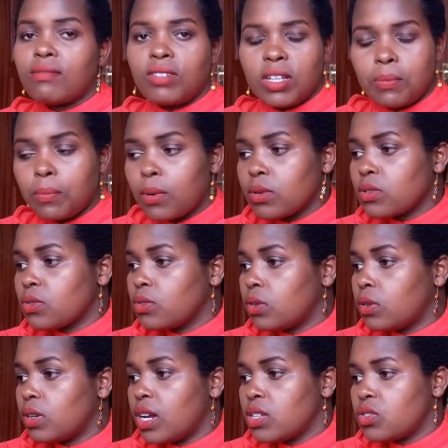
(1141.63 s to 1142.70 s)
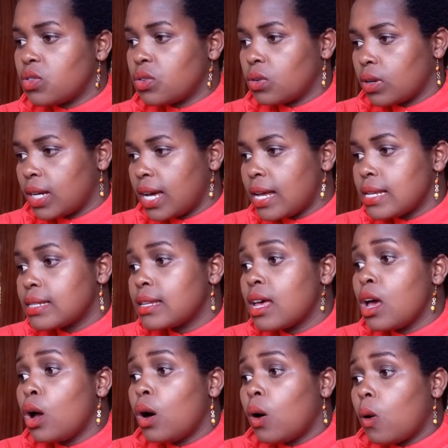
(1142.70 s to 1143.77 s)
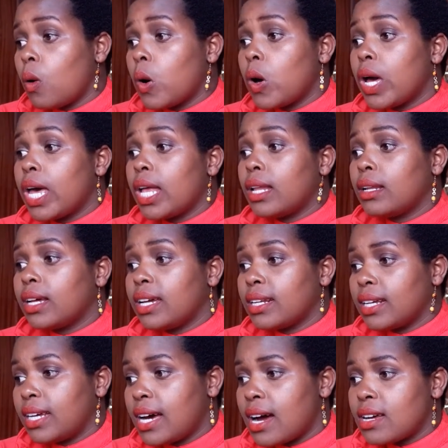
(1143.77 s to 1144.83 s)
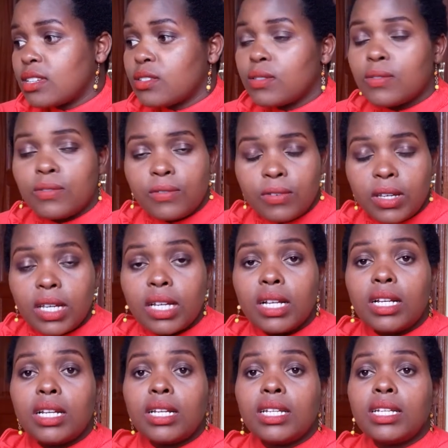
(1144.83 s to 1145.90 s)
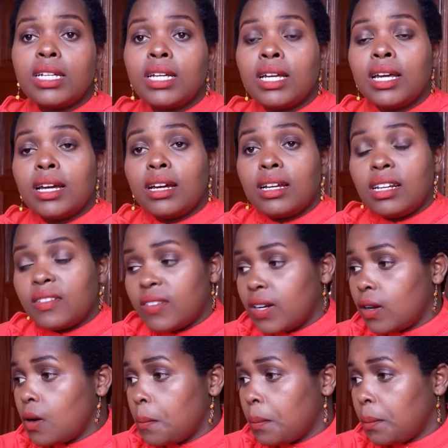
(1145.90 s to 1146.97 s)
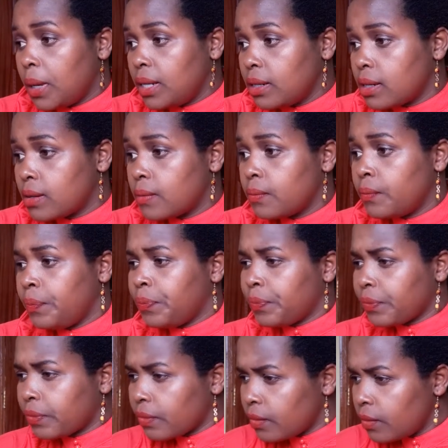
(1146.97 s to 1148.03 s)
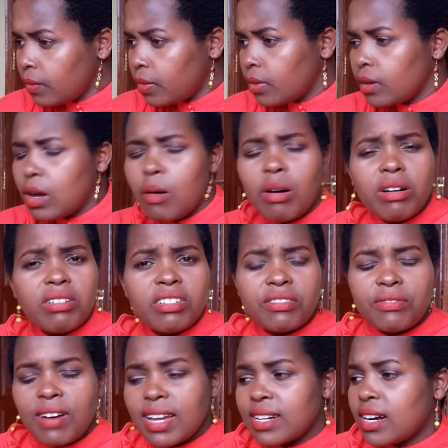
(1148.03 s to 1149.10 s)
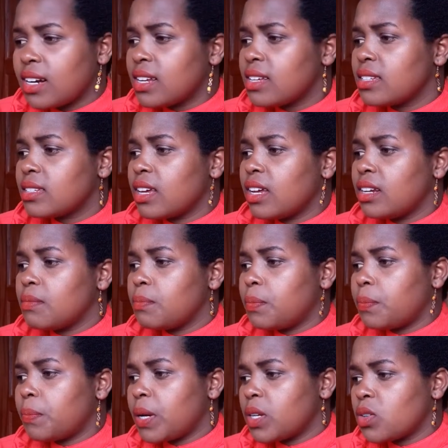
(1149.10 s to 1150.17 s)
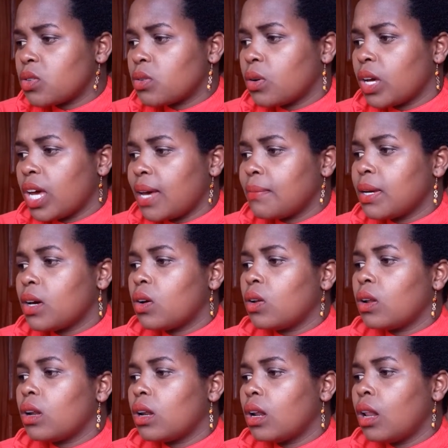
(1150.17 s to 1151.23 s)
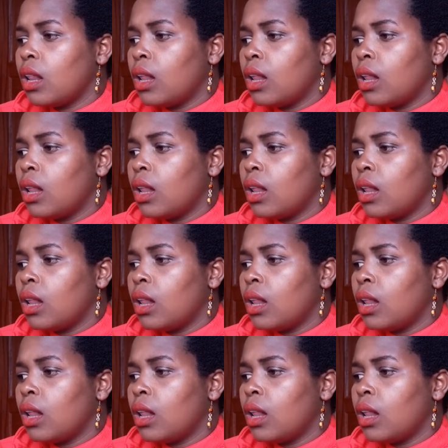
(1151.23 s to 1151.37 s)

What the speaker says: depots for natural gas, oil and gas field developments, or refineries and petrochemical